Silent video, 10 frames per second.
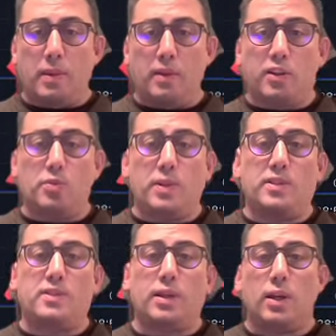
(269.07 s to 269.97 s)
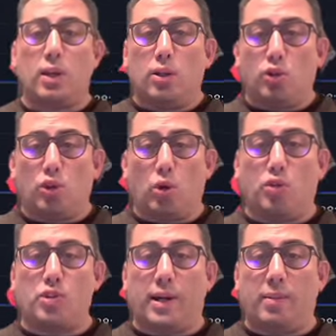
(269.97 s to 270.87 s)
This means
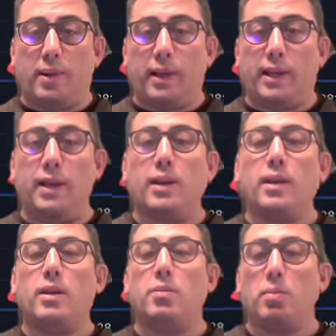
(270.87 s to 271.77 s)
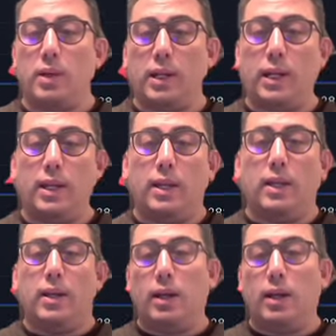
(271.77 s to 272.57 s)
shorts are making money